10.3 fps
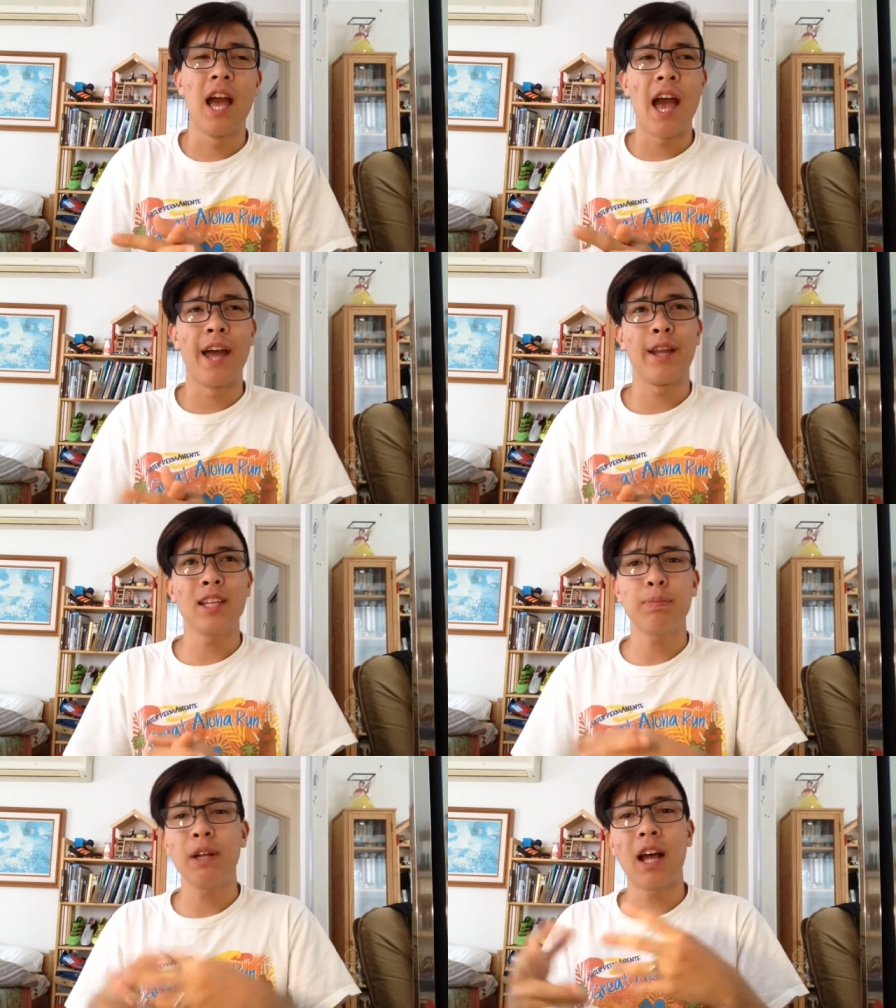and
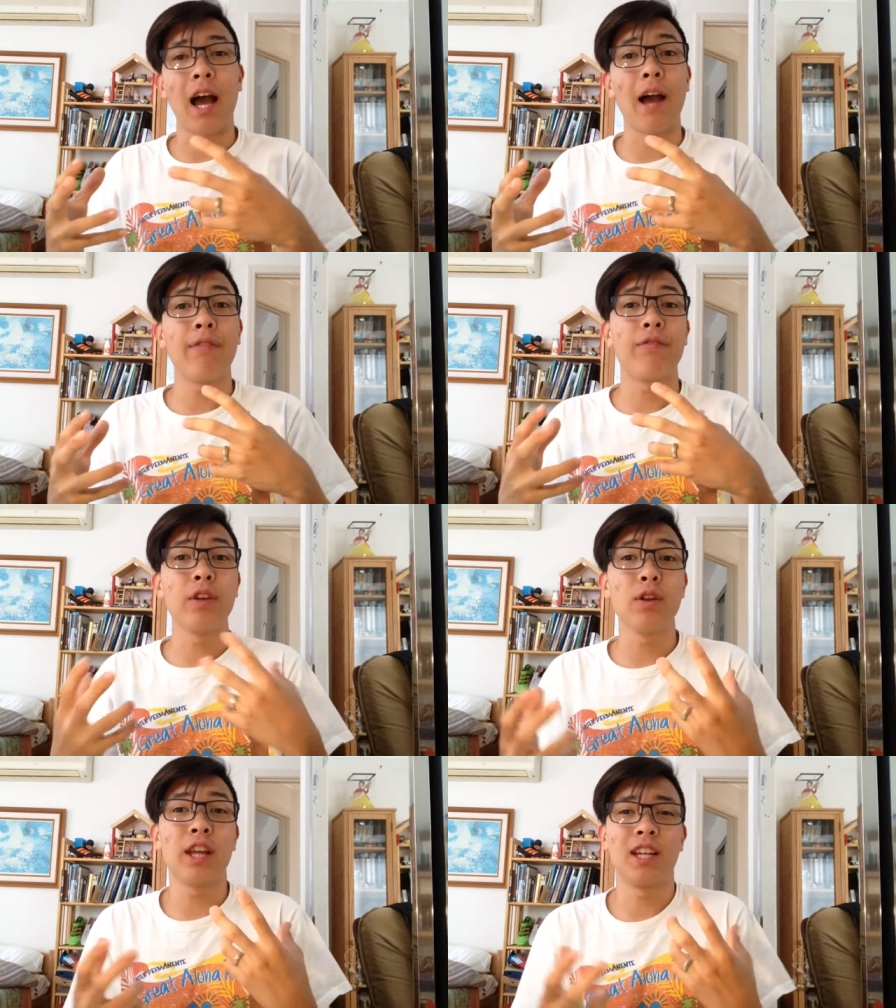that's been I
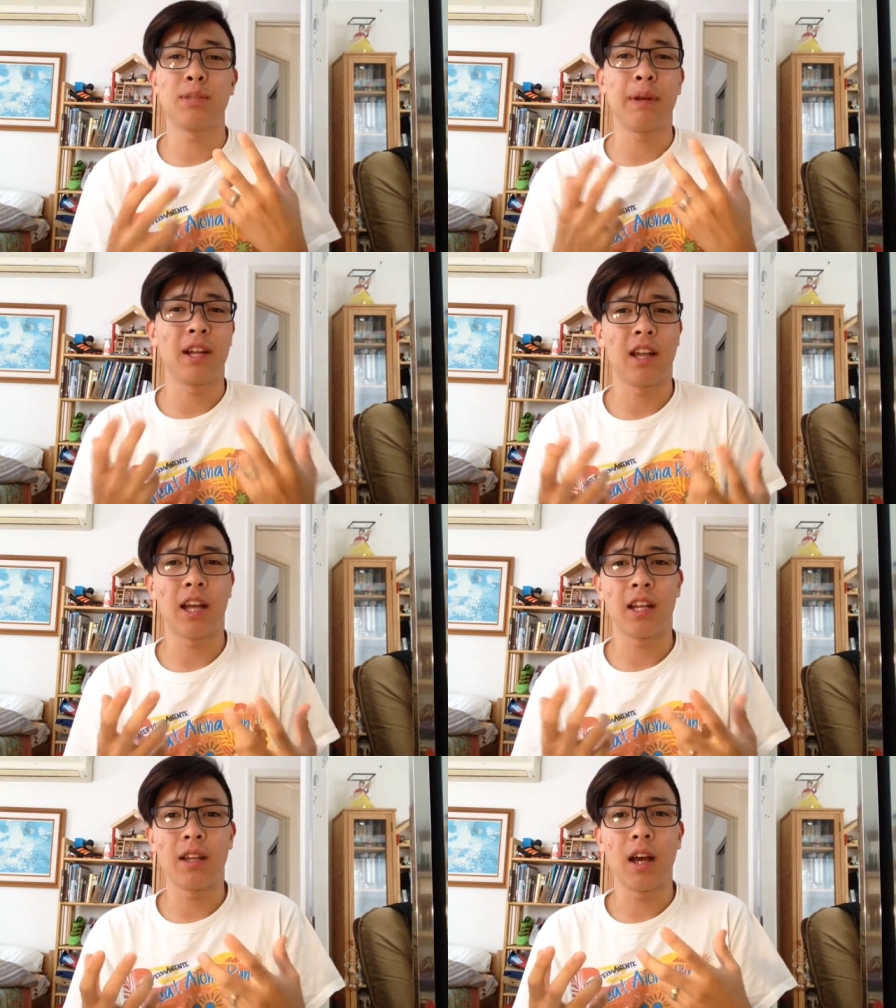feel that it's been a
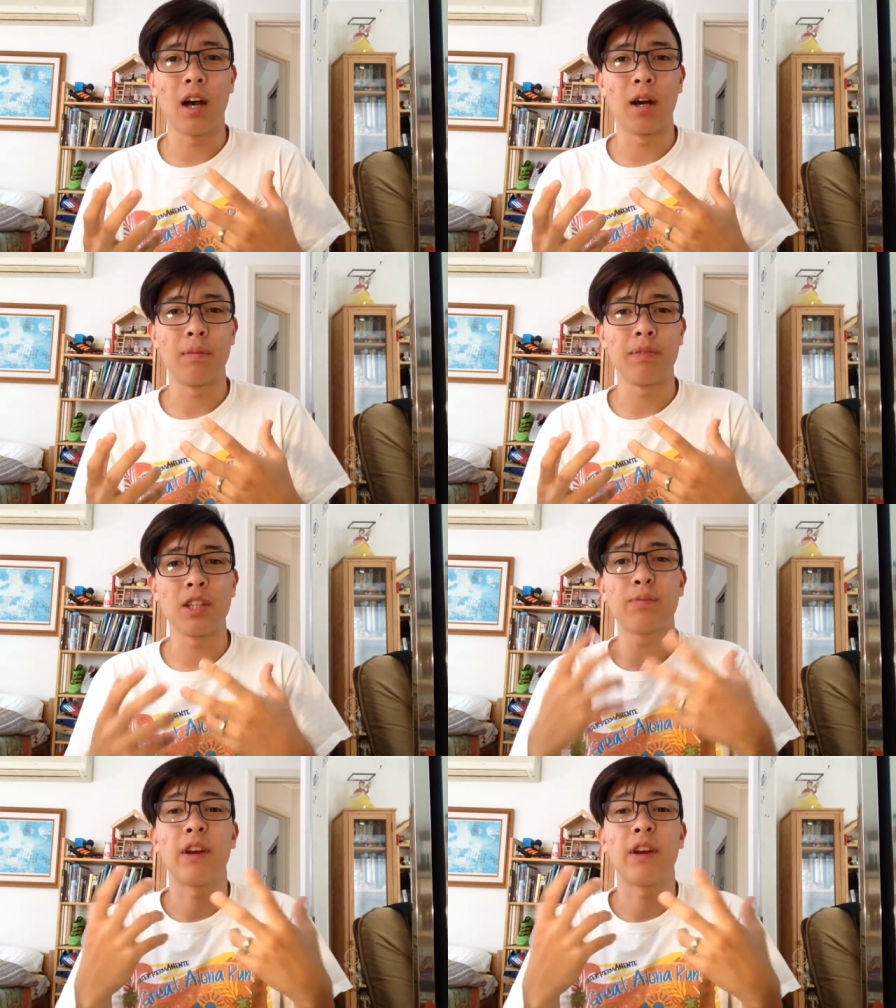lot. Um, it's